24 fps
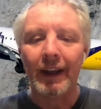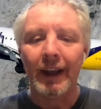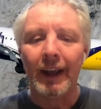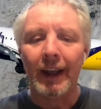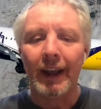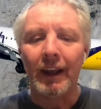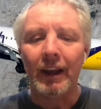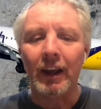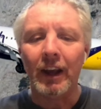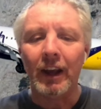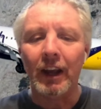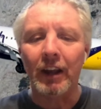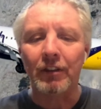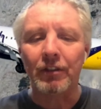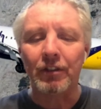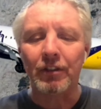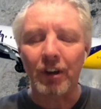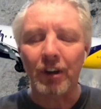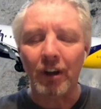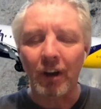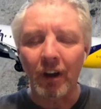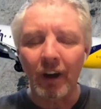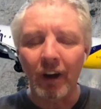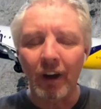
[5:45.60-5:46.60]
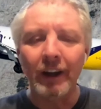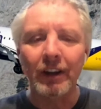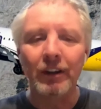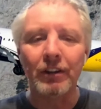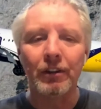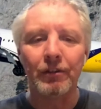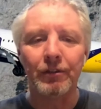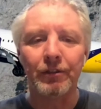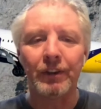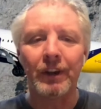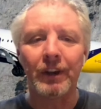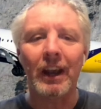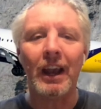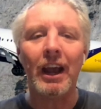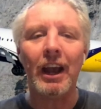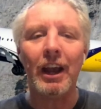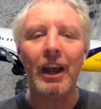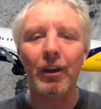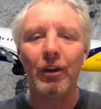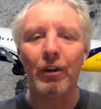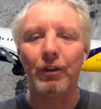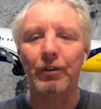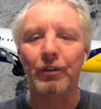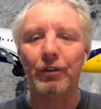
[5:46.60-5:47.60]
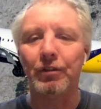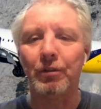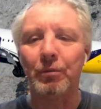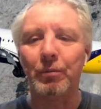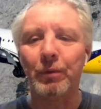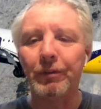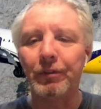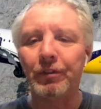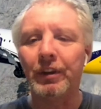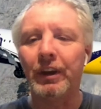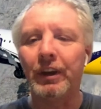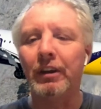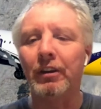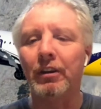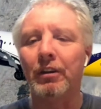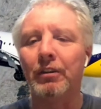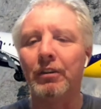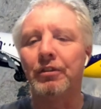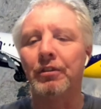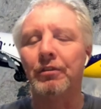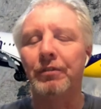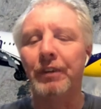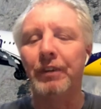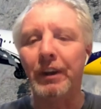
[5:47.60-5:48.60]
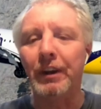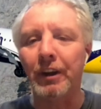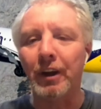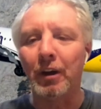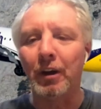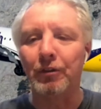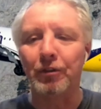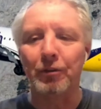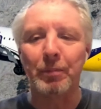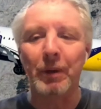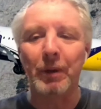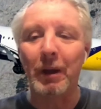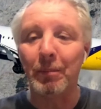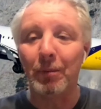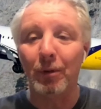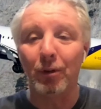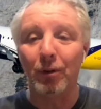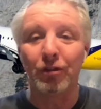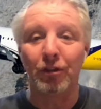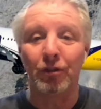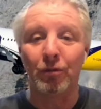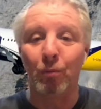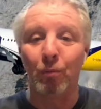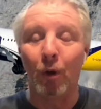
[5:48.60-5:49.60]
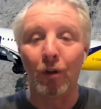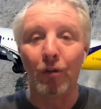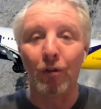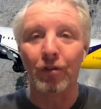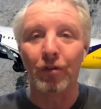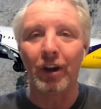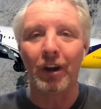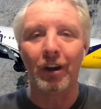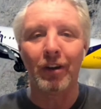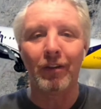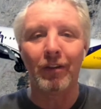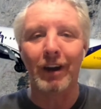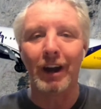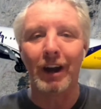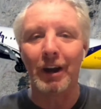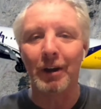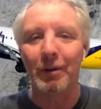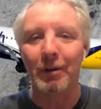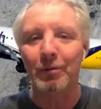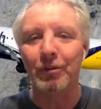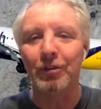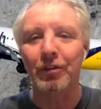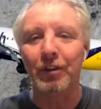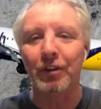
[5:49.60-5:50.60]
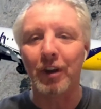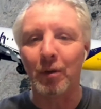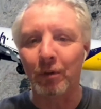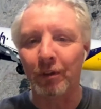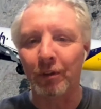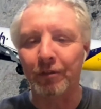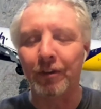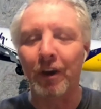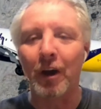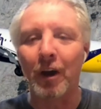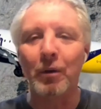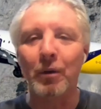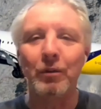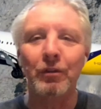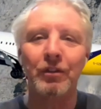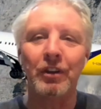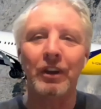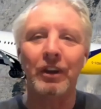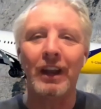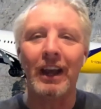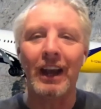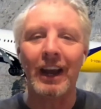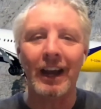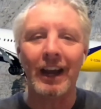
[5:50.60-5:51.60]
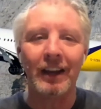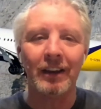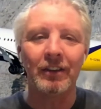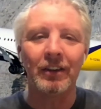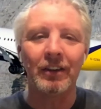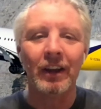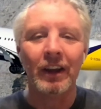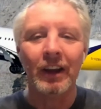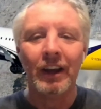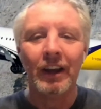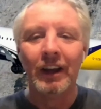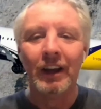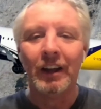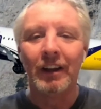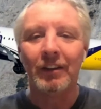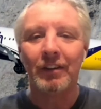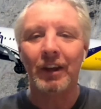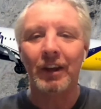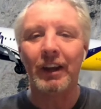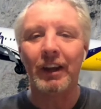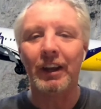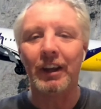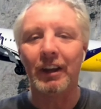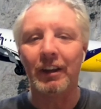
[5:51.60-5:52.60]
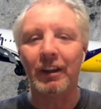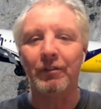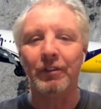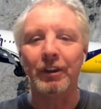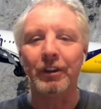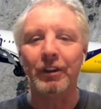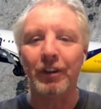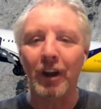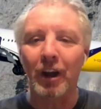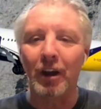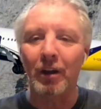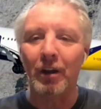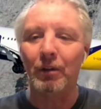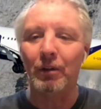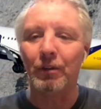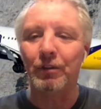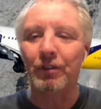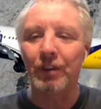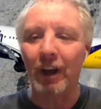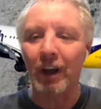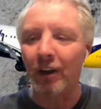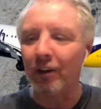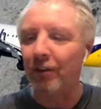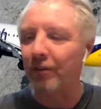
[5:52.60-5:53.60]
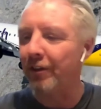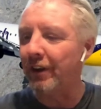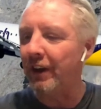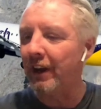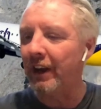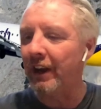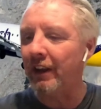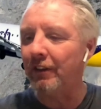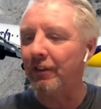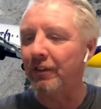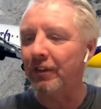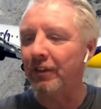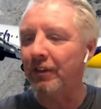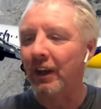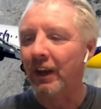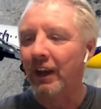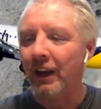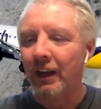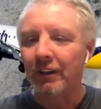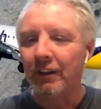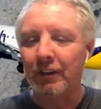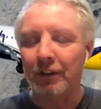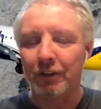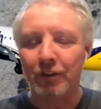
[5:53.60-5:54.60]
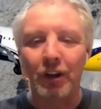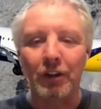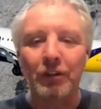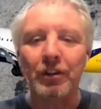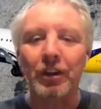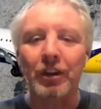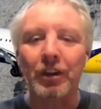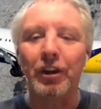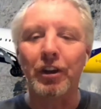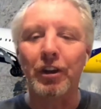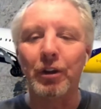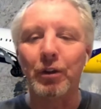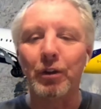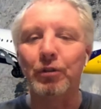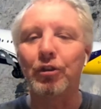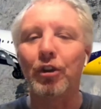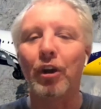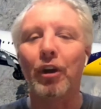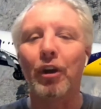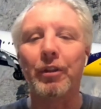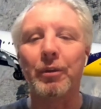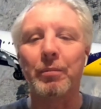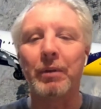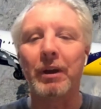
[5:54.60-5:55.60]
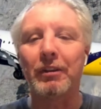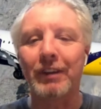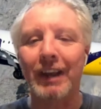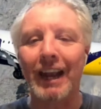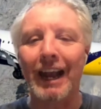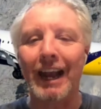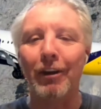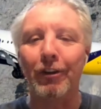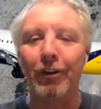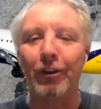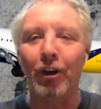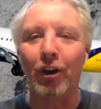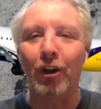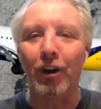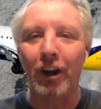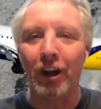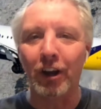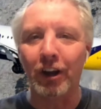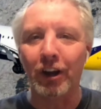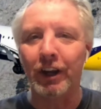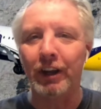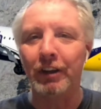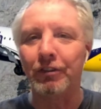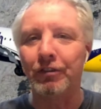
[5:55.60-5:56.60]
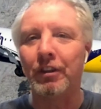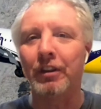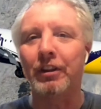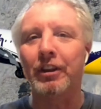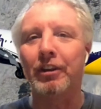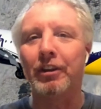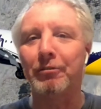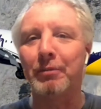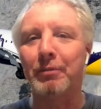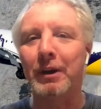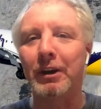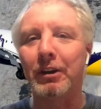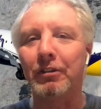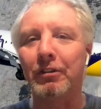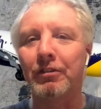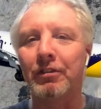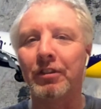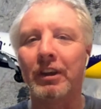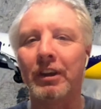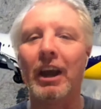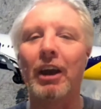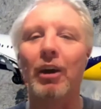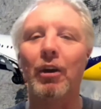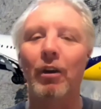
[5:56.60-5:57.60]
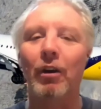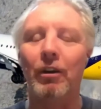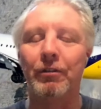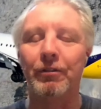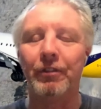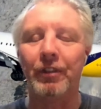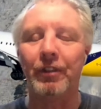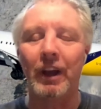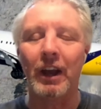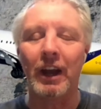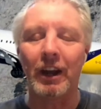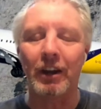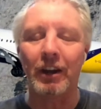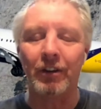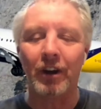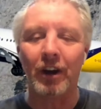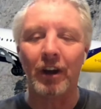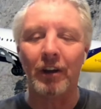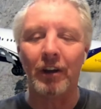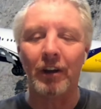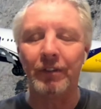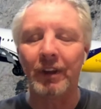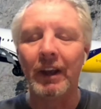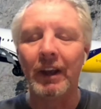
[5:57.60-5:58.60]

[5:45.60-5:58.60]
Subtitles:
it's kind of chaos. And we've seen lots of videos of people just wandering around, with phones in hand, taking videos, selfies, discussing who's got the best carry-on luggage that they've managed to get off the aircraft.